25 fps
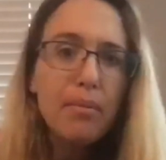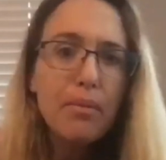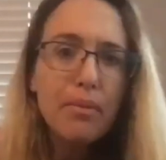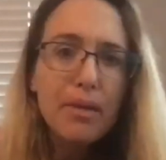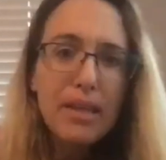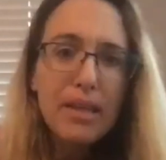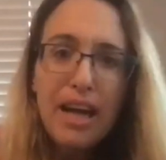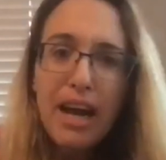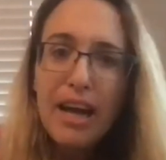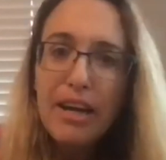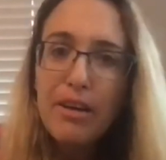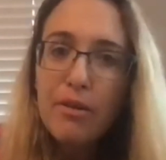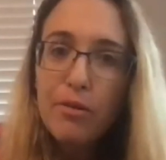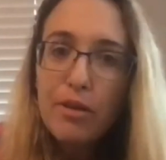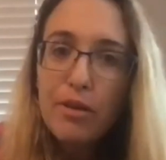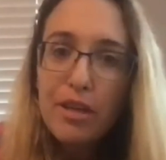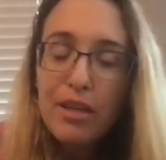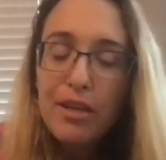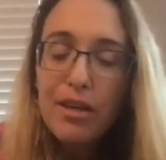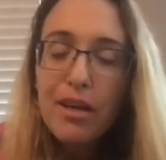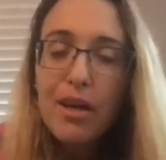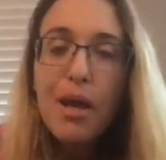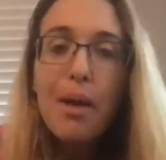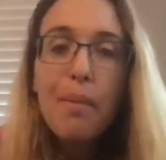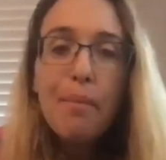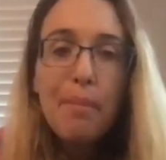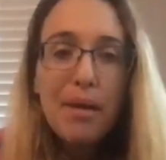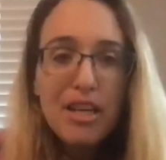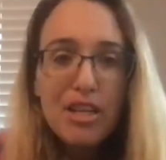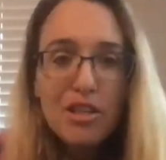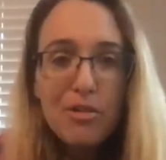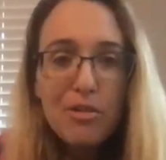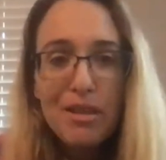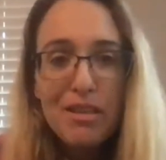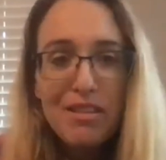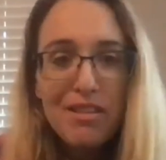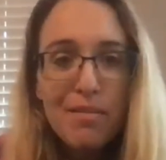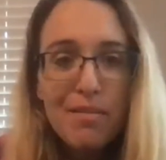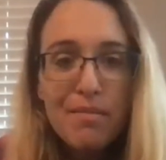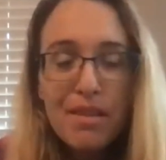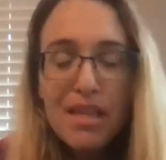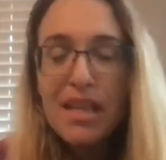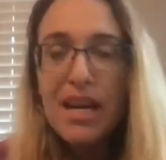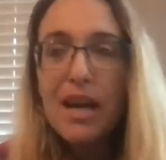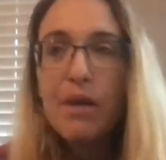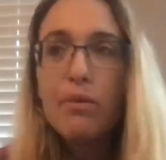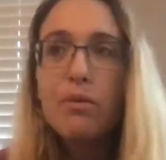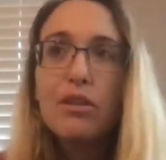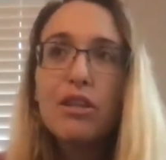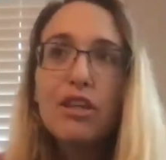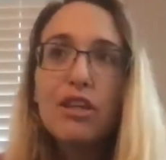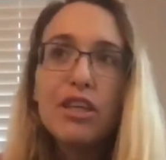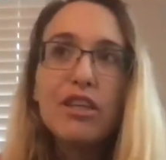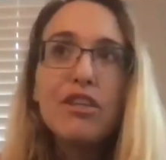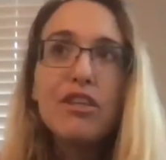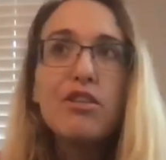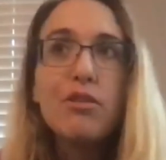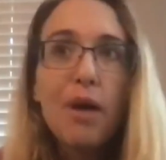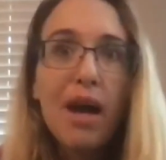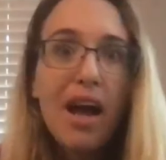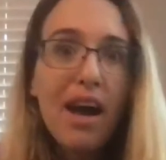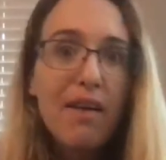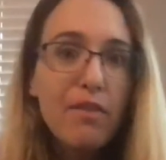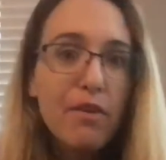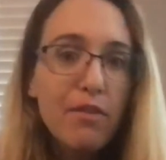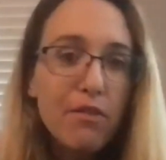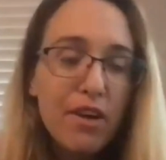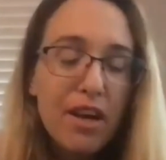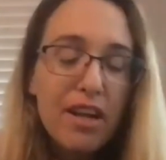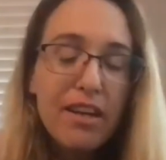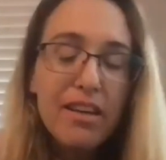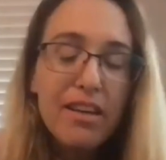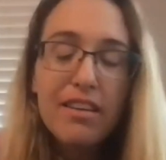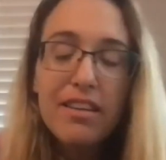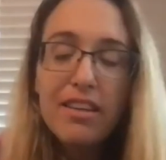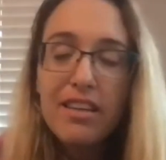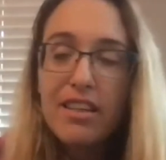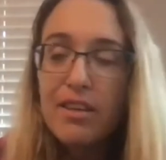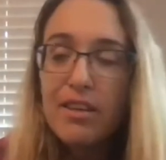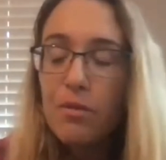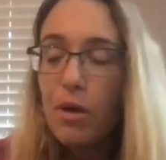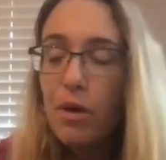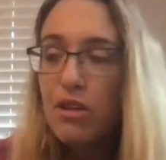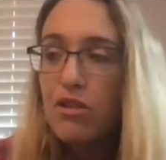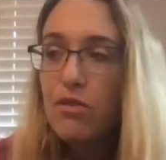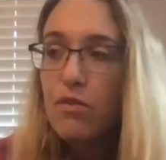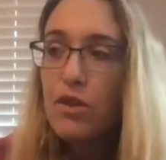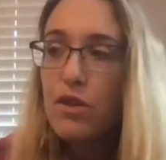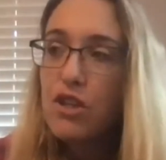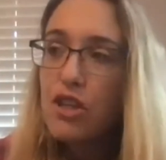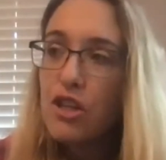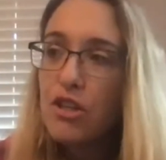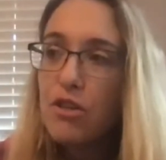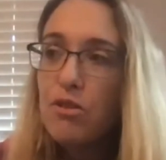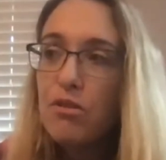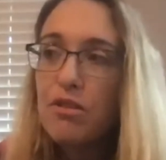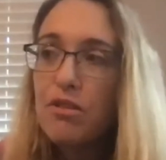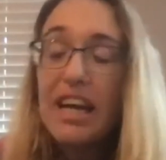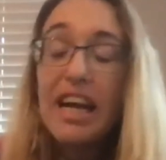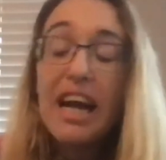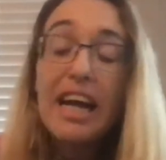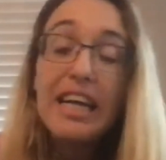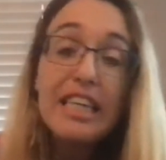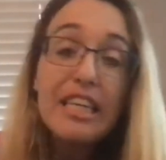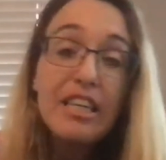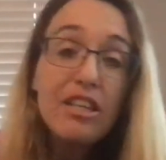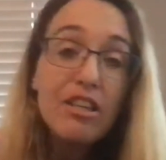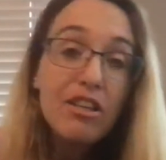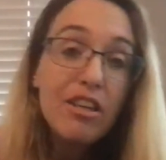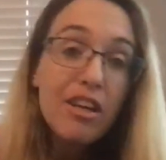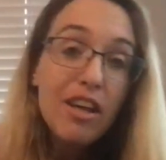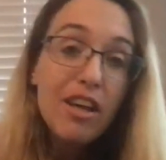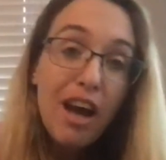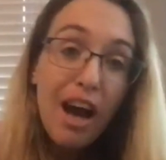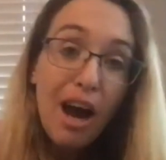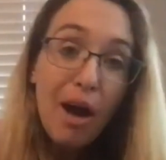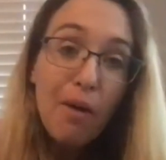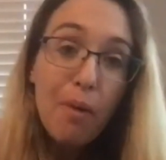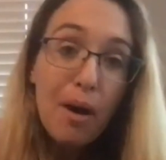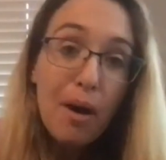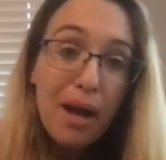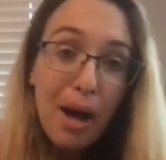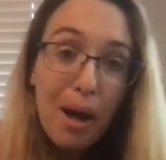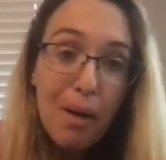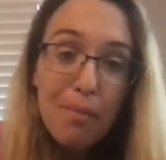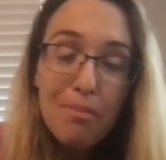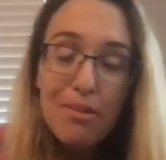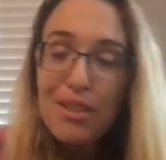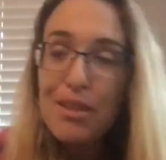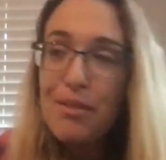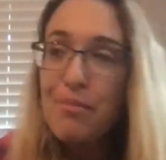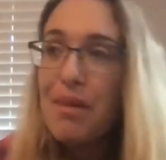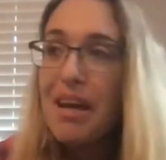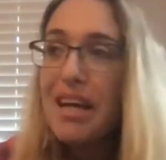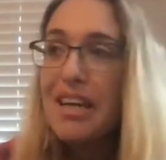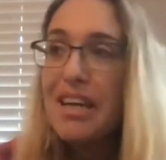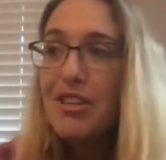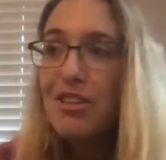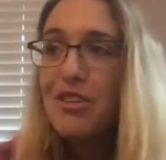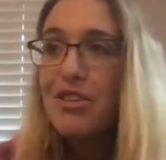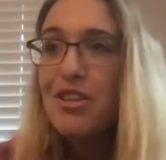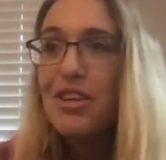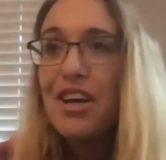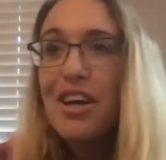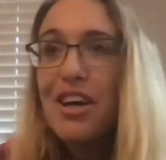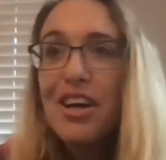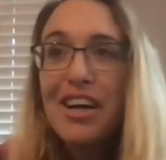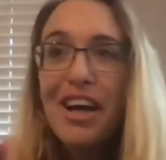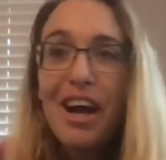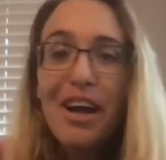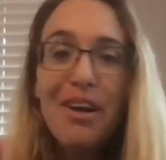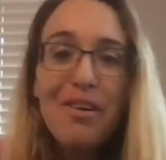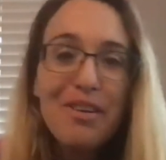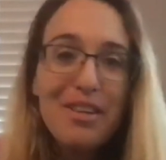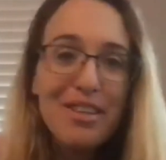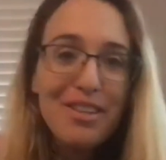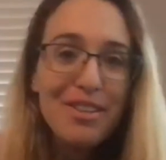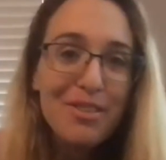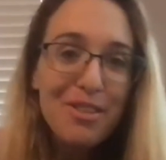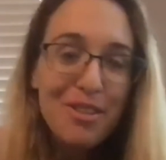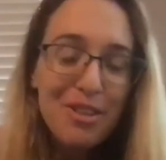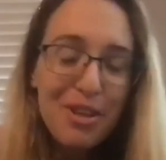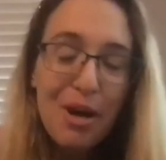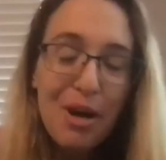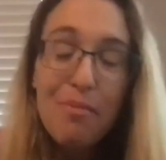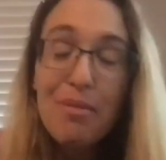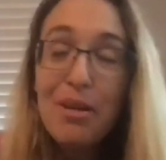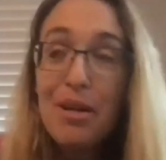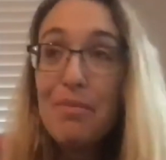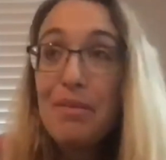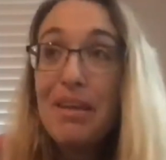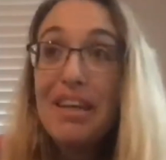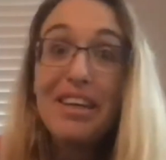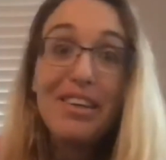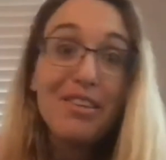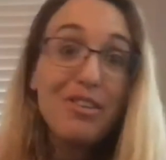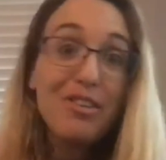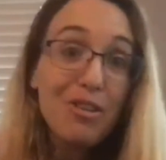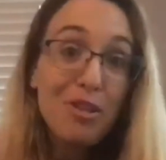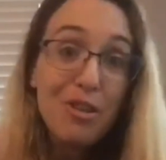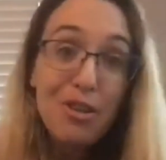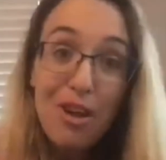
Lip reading: Coyote management is something I would look into. I have a friend in West Virginia who's like, I want help to manage coyotes. Would you help me? And I'm like, sure,